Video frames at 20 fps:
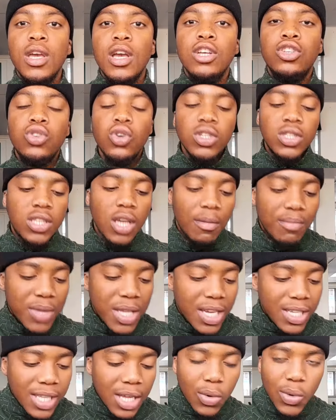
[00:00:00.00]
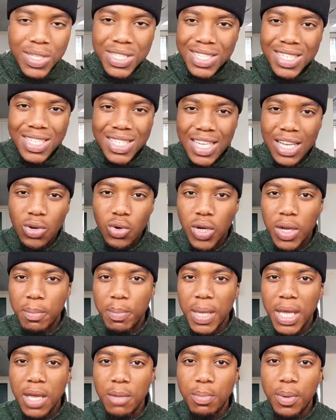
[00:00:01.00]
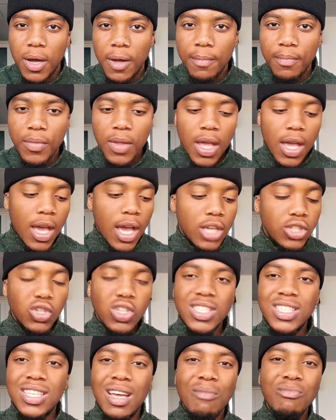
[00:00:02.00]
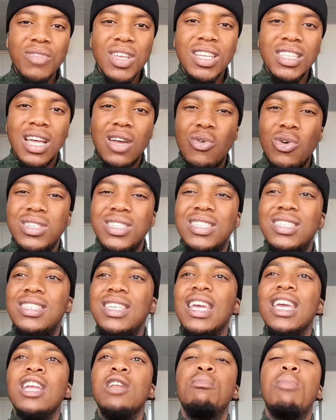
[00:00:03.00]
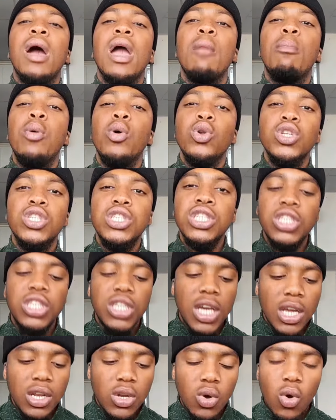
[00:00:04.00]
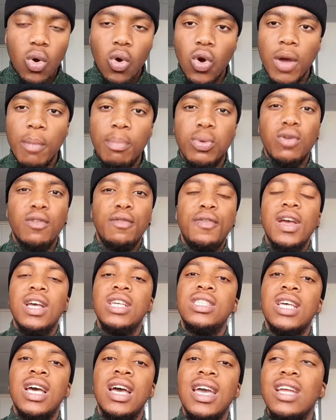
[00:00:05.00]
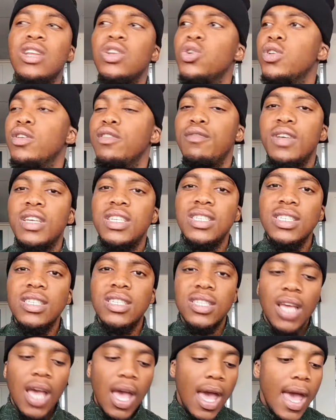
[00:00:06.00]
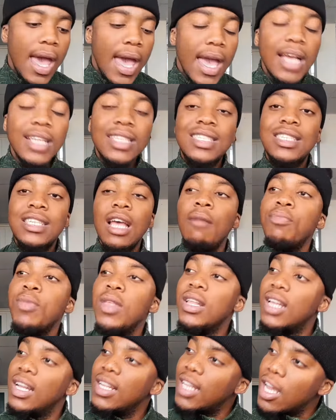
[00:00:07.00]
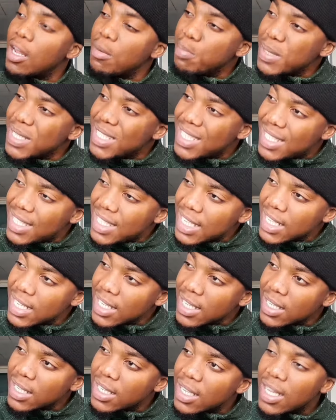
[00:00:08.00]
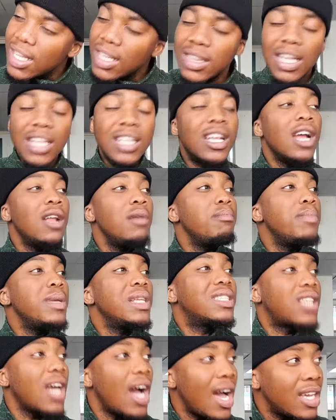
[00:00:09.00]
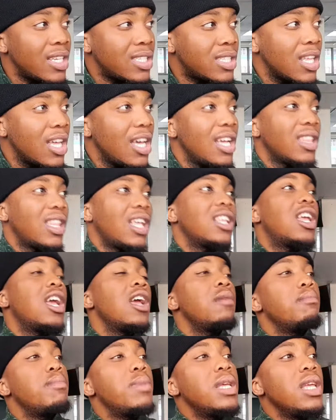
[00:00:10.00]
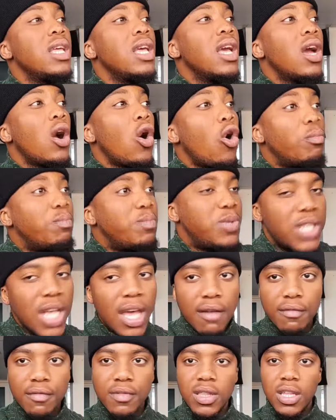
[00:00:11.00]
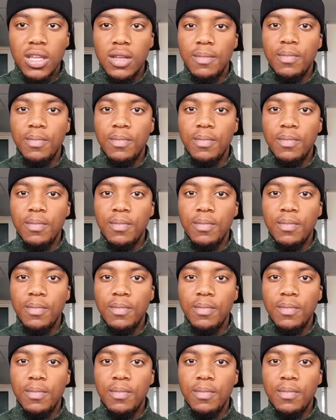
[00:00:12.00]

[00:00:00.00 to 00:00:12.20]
It's not something that was written on a paper. It's not something that was said by a politician or a professor at university. It's something that can be seen, that can be touched, that can be observed.